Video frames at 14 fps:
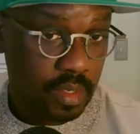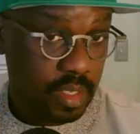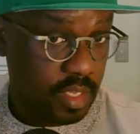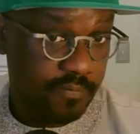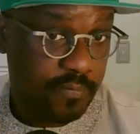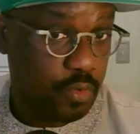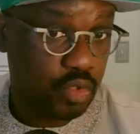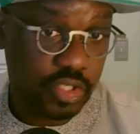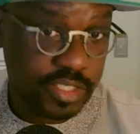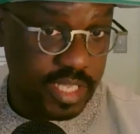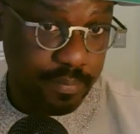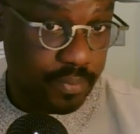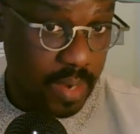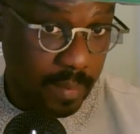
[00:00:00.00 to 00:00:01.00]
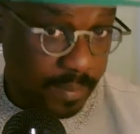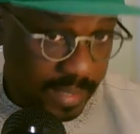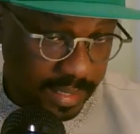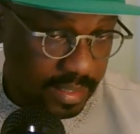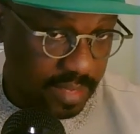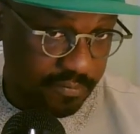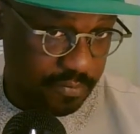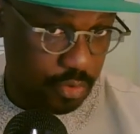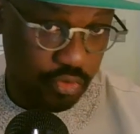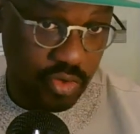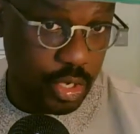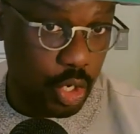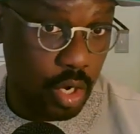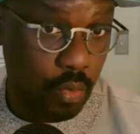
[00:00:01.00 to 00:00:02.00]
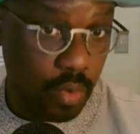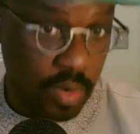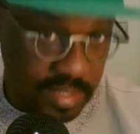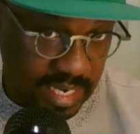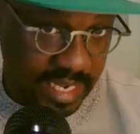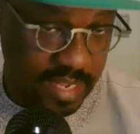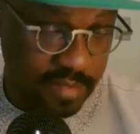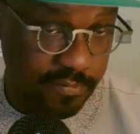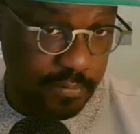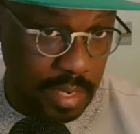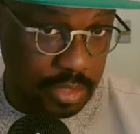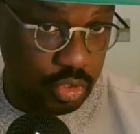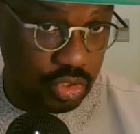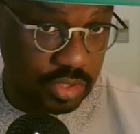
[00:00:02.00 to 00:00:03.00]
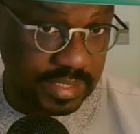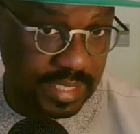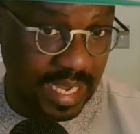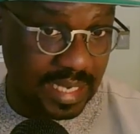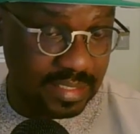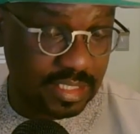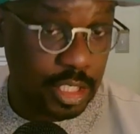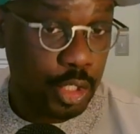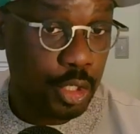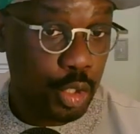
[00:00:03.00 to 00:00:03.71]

if you sleep properly, if you drink your water, if you exercise,